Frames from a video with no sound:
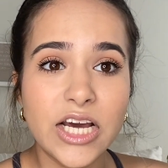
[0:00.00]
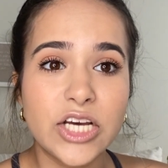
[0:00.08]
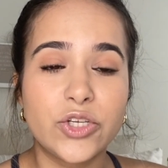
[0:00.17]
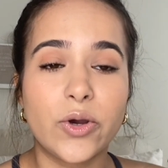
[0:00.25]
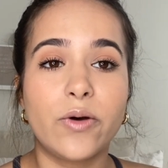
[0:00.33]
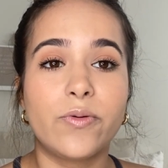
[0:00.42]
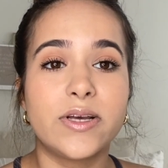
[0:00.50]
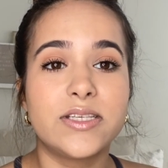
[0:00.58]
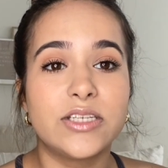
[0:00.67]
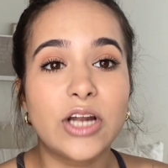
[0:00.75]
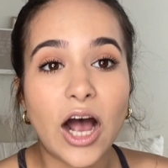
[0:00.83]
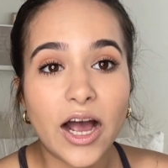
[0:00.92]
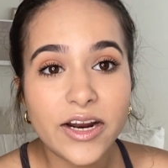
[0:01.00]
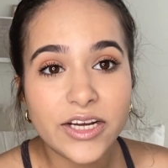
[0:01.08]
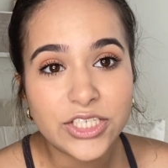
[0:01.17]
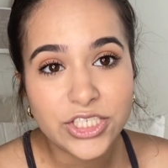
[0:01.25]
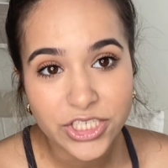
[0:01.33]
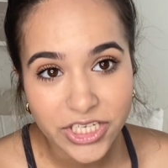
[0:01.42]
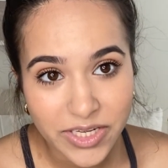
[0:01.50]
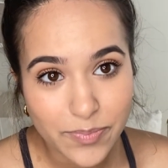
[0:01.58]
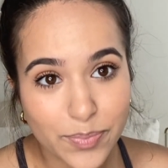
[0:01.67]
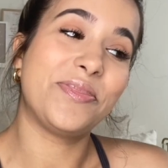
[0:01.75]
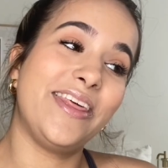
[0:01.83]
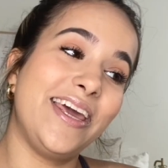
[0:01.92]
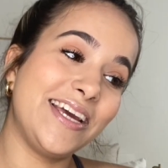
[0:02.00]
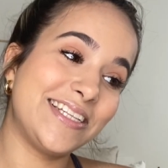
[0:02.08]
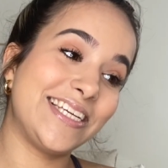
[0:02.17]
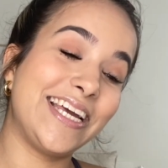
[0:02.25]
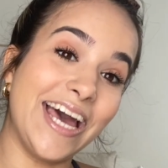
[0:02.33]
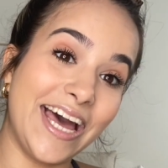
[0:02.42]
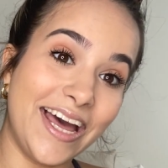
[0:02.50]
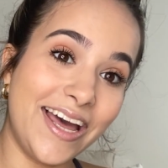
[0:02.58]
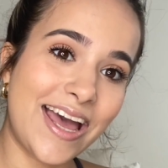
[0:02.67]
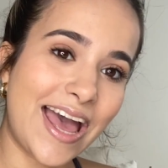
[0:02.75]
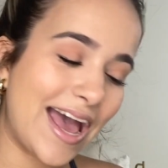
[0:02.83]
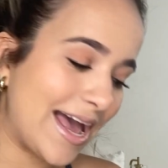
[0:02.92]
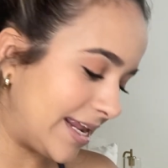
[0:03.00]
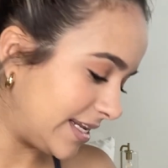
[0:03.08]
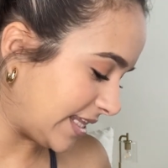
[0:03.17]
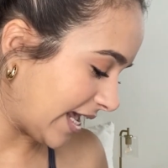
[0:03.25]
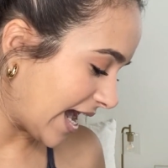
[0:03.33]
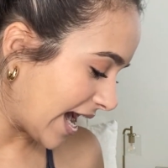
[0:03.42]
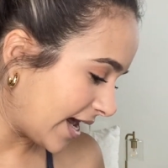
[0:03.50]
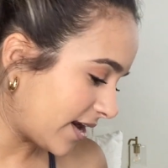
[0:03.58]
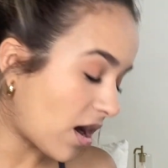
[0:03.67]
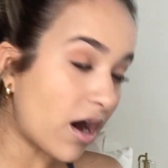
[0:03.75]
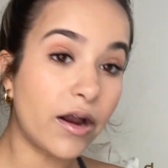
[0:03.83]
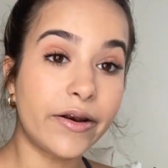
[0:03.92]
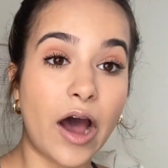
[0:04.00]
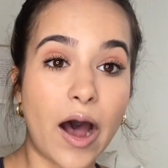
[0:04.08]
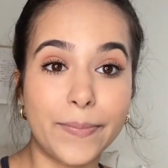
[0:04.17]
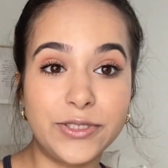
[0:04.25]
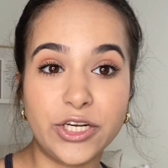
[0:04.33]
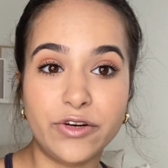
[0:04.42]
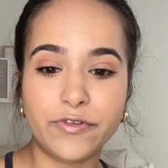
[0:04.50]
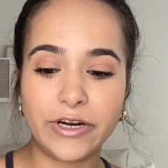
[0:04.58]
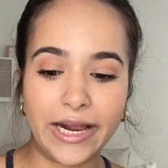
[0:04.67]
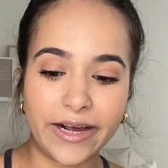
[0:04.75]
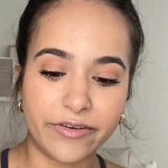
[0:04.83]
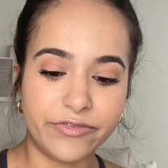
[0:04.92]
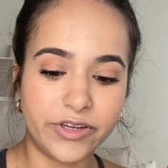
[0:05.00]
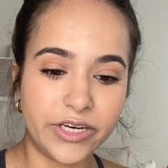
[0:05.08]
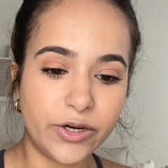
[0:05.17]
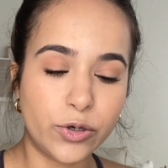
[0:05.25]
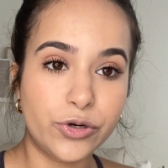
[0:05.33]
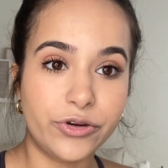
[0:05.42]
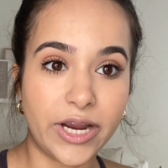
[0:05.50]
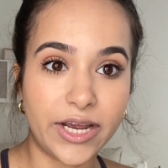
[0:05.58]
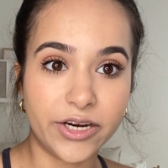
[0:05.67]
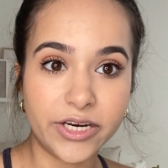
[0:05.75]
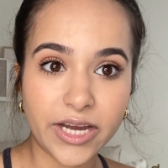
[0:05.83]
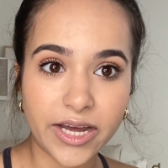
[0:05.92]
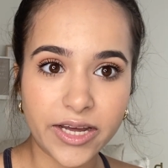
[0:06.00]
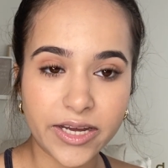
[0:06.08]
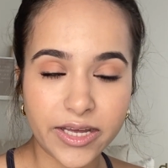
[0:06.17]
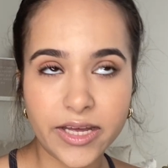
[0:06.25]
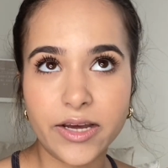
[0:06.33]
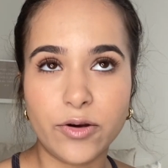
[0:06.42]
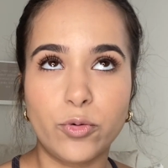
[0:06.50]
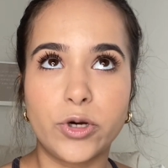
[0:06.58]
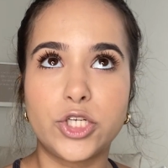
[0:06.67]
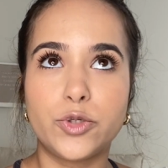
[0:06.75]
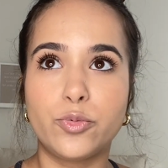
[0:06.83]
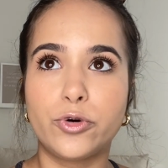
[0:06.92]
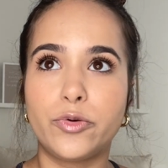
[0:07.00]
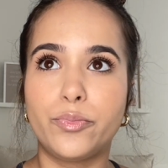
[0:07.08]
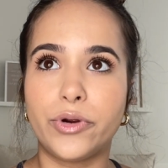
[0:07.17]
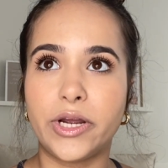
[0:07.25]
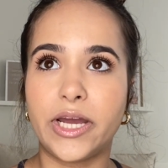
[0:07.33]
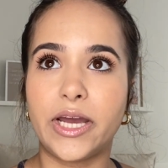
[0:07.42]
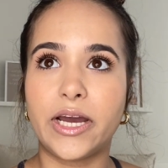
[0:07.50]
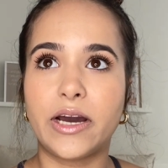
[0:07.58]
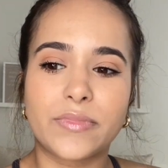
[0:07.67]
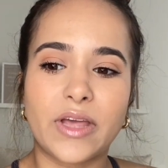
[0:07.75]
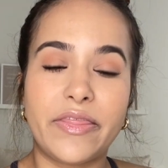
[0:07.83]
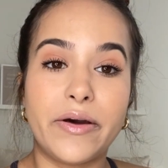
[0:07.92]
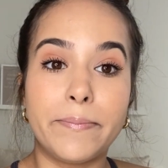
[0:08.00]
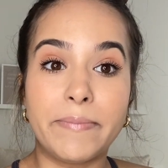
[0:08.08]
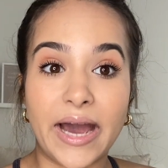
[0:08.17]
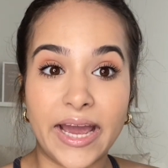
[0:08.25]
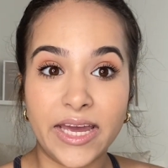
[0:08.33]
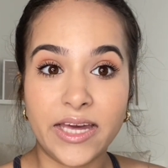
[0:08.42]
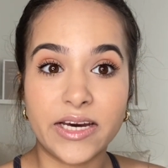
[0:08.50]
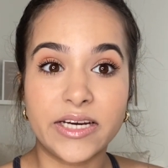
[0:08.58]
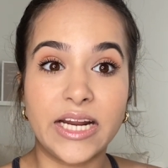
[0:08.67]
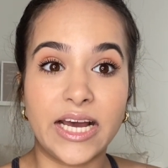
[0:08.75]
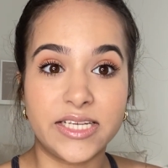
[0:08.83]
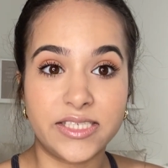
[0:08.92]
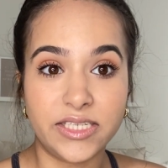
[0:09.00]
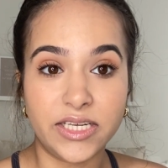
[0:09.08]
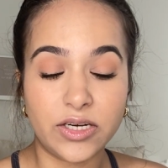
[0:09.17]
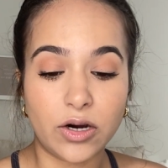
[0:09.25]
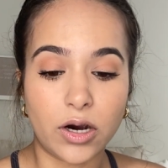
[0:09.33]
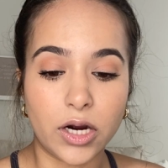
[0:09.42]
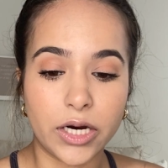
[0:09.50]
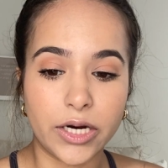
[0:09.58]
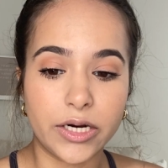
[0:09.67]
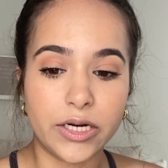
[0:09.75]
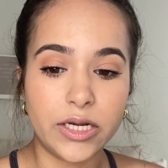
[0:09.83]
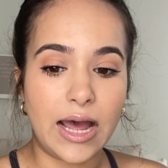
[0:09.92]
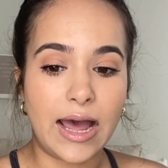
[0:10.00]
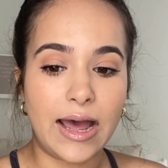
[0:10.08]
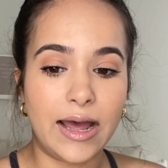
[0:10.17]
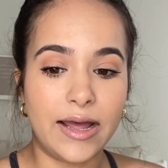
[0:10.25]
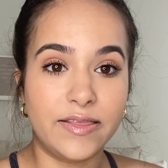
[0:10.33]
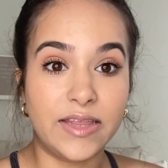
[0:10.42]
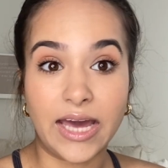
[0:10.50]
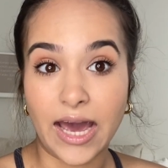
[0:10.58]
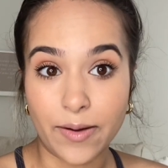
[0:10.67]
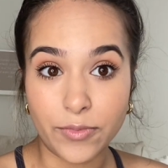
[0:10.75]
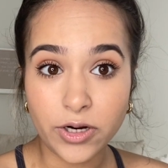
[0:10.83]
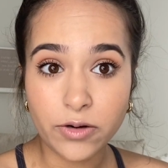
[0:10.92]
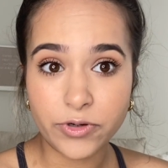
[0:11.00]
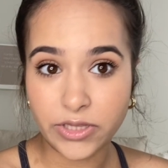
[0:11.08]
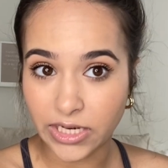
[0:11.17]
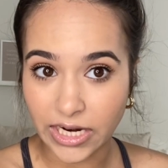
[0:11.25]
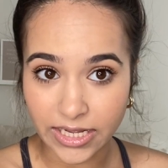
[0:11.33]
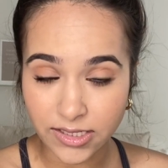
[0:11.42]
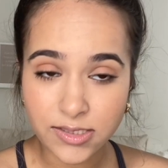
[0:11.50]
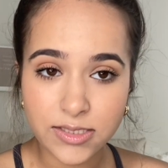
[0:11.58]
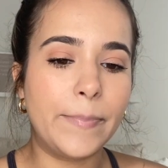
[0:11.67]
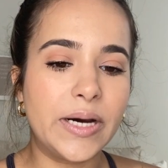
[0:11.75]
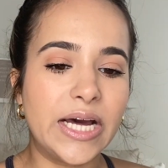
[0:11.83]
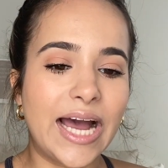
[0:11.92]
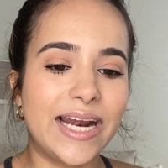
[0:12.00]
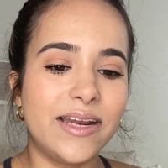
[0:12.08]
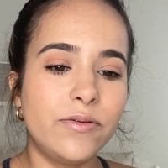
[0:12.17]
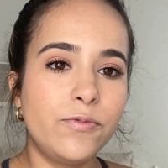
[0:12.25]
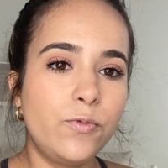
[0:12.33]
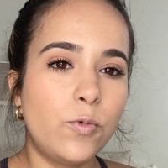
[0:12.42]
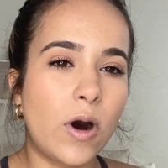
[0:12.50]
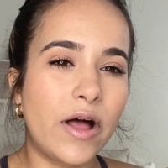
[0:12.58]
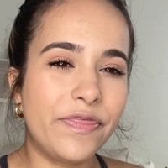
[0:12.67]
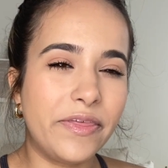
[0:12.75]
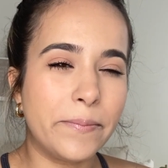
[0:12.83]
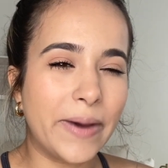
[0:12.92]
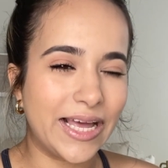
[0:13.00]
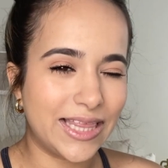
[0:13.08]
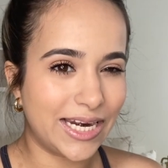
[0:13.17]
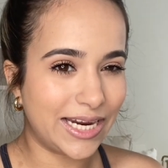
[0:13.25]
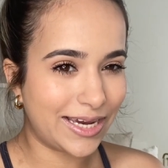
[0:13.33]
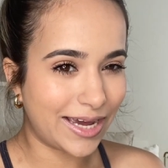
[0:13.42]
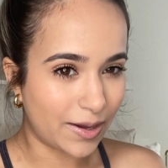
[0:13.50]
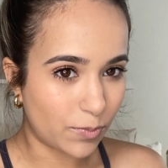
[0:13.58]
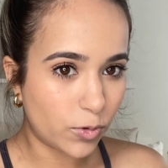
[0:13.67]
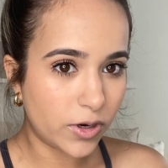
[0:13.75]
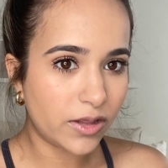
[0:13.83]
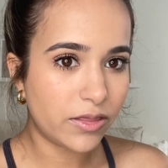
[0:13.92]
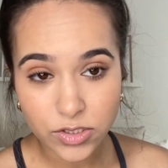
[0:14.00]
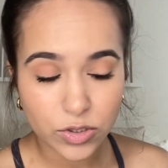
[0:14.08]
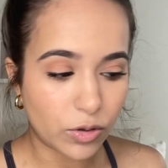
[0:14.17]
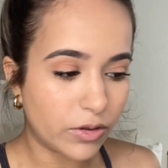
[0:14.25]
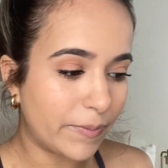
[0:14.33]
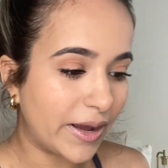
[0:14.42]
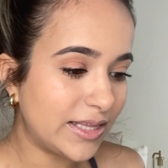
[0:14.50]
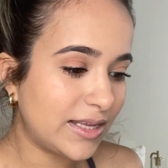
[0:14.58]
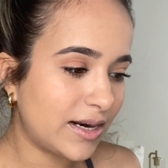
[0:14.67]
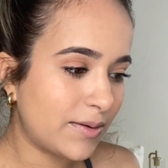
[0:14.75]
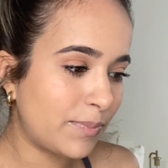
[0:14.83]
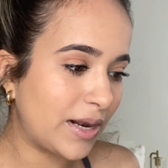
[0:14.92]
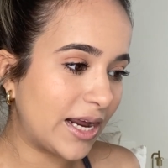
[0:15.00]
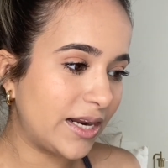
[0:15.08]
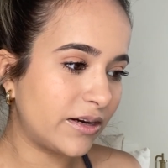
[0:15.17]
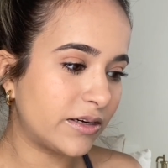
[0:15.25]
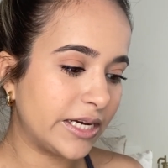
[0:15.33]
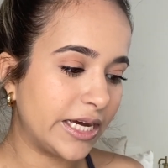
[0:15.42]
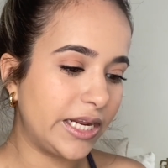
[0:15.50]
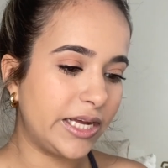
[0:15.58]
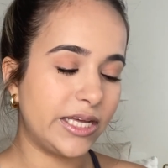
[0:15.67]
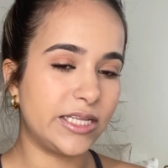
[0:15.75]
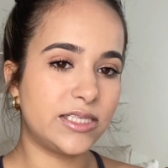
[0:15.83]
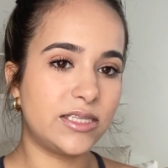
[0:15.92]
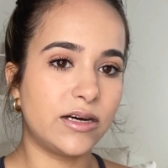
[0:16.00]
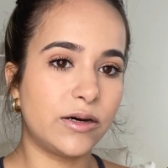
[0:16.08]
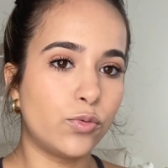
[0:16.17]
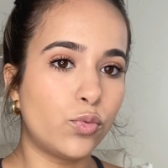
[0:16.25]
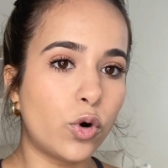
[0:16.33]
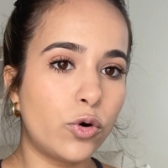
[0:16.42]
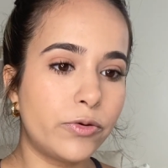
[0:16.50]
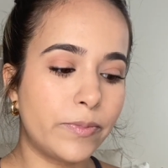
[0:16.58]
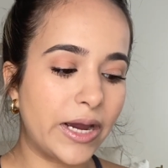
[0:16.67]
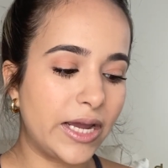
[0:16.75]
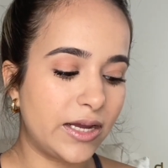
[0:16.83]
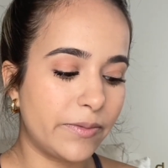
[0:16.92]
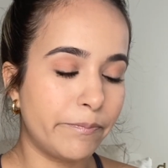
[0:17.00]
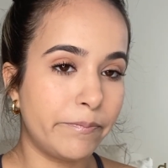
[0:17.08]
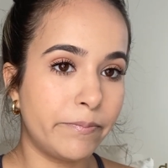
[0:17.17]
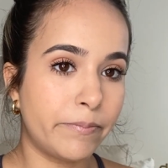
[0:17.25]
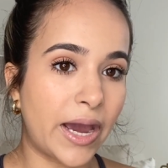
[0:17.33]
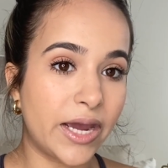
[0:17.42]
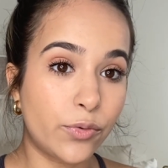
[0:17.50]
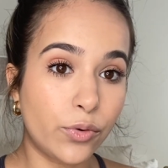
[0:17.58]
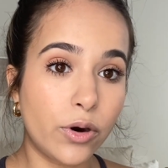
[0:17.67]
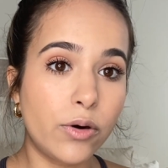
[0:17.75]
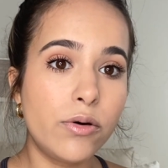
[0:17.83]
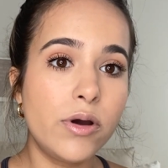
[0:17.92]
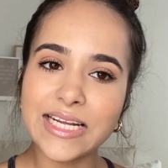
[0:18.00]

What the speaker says: So it was not a cheap thing to get, and they had an option for like a video creator kit, which would bring the mic, an SD card, and the camera with the lens. But I didn't want the mic that it came with. So the mic that I'm planning on getting is the Rode Mic Micro.